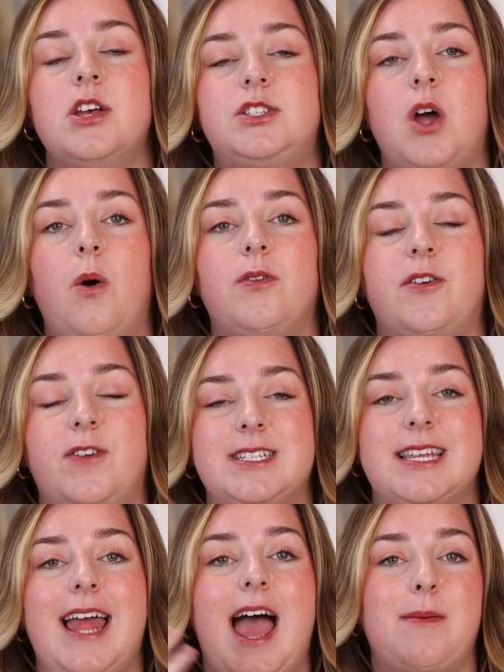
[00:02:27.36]
So the first
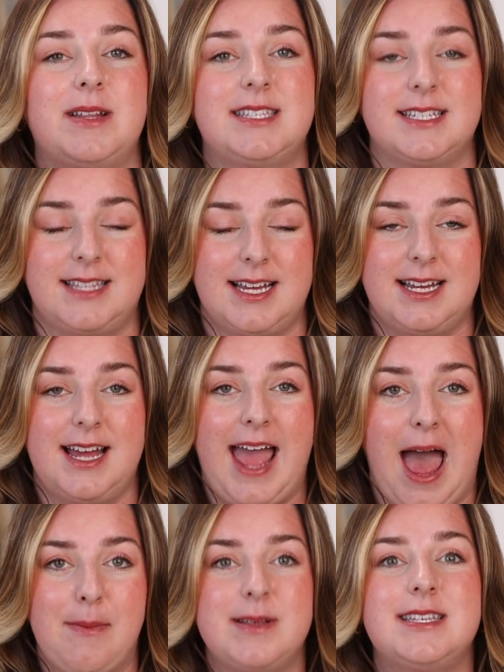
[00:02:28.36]
thing that happens is the
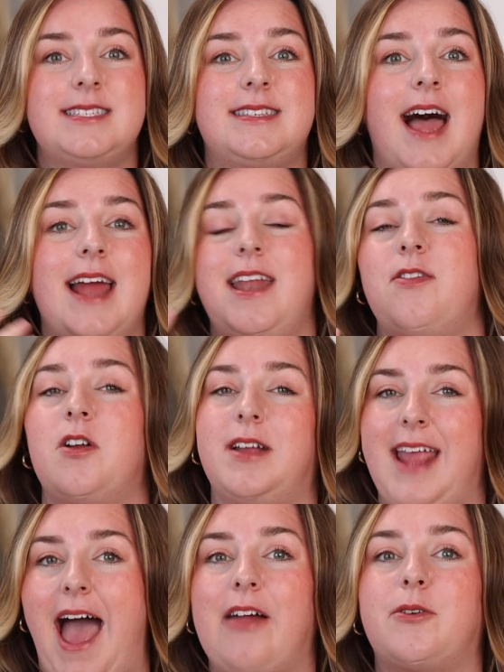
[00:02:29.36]
app is assigned and their
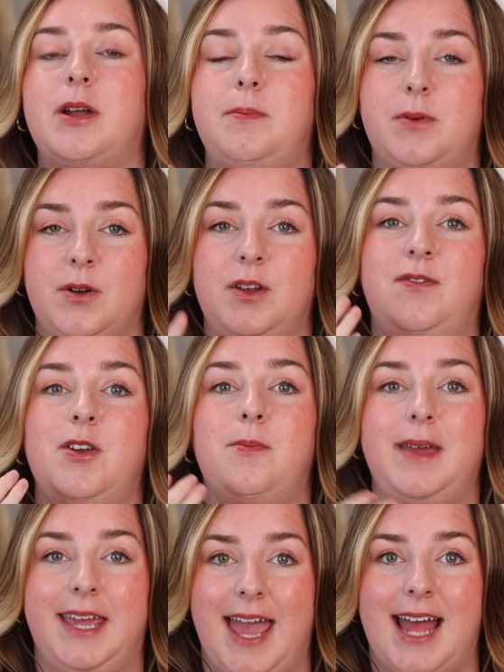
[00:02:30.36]
gallery preview
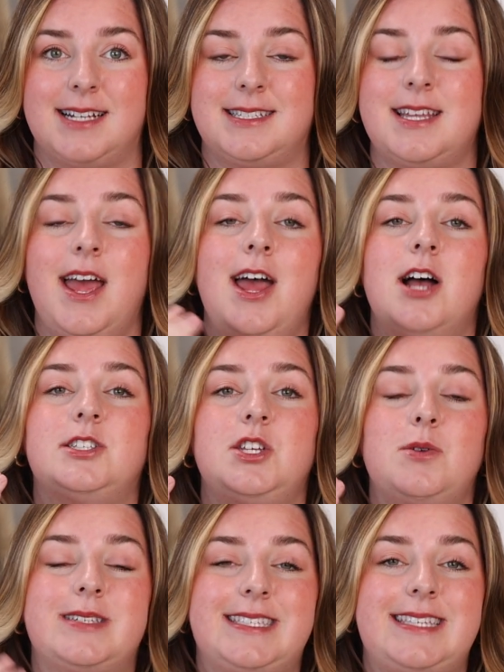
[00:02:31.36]
begins. So
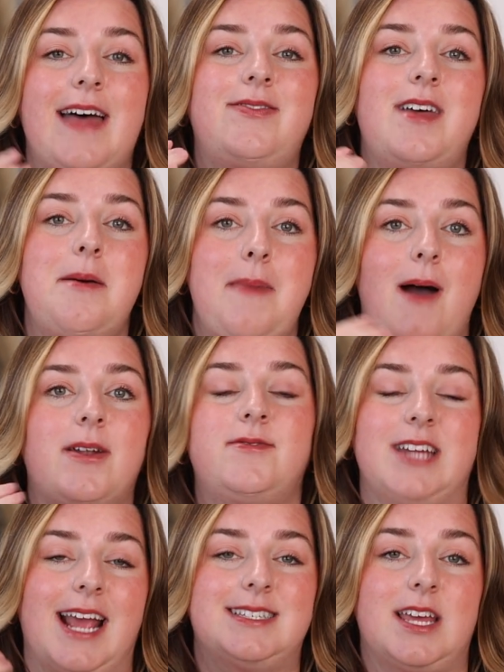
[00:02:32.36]
you set the amount of
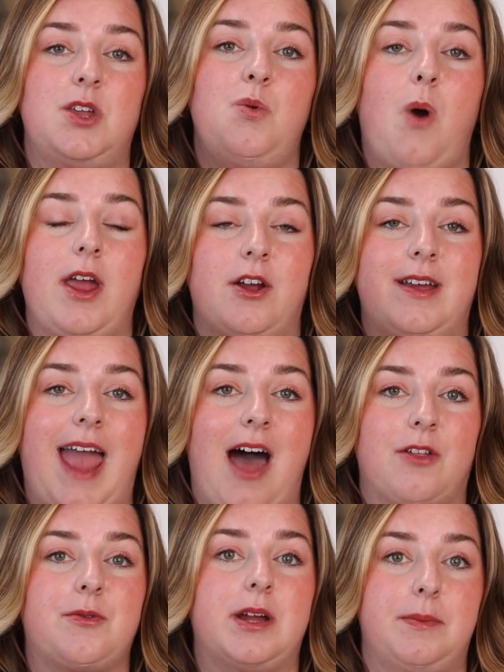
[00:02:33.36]
days that you want your
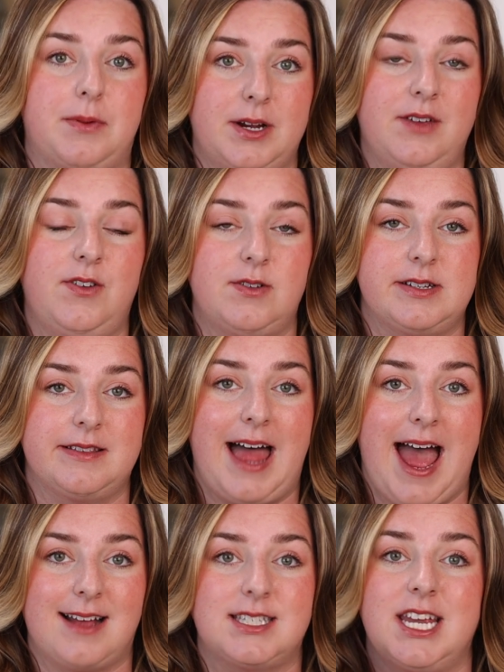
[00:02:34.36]
gallery preview to
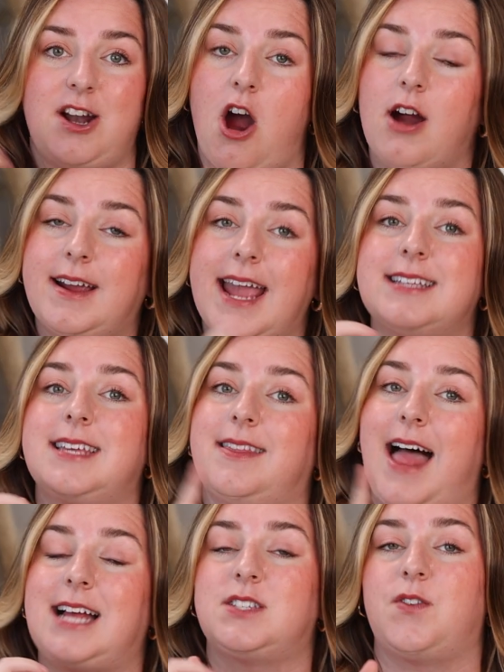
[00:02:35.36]
last. In our case, it
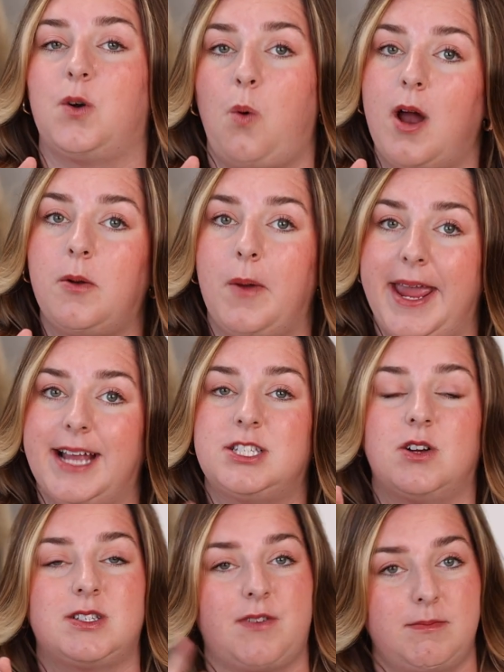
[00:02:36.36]
lasts for 1 week.
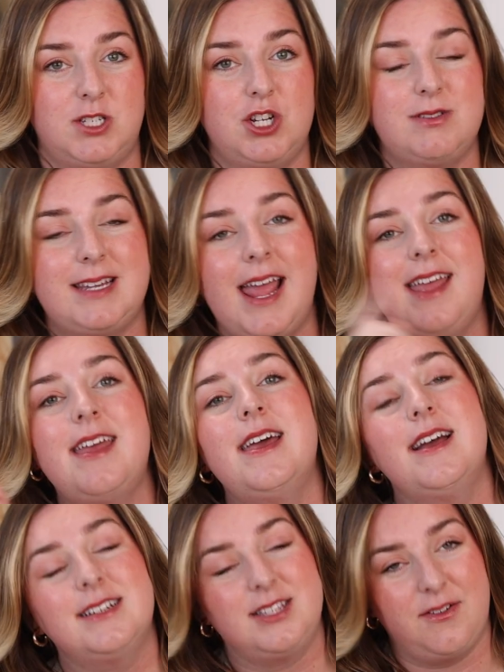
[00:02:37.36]
So it's from Tuesday
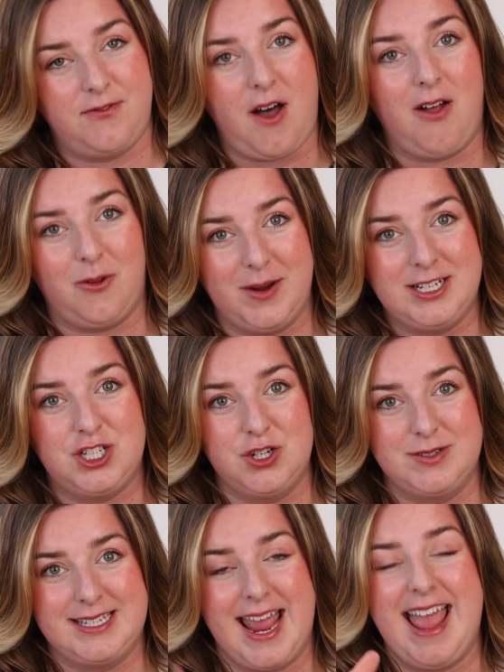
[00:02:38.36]
to the following
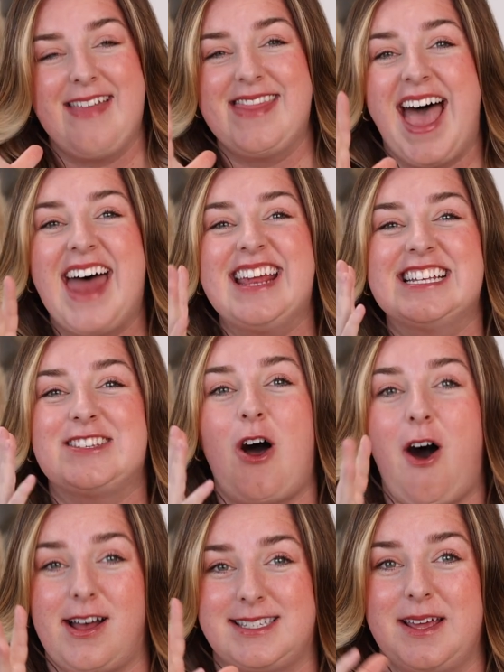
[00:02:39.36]
Tuesday, and that is
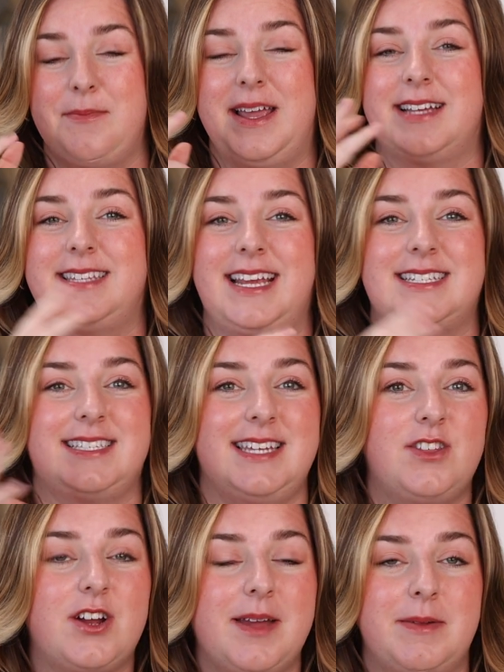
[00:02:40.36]
awesome because they get to see
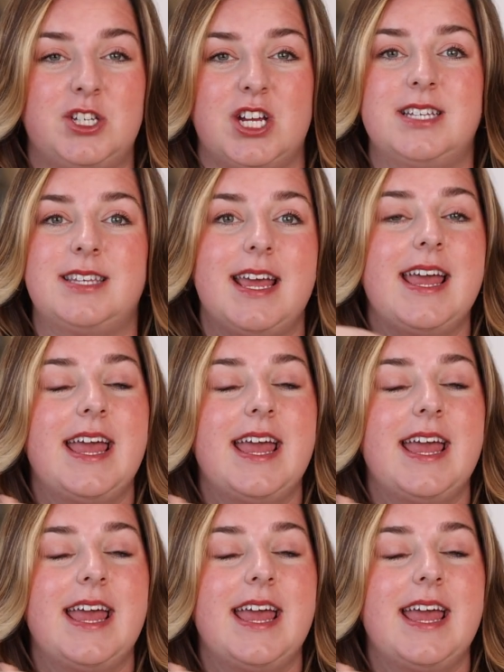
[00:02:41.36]
their images.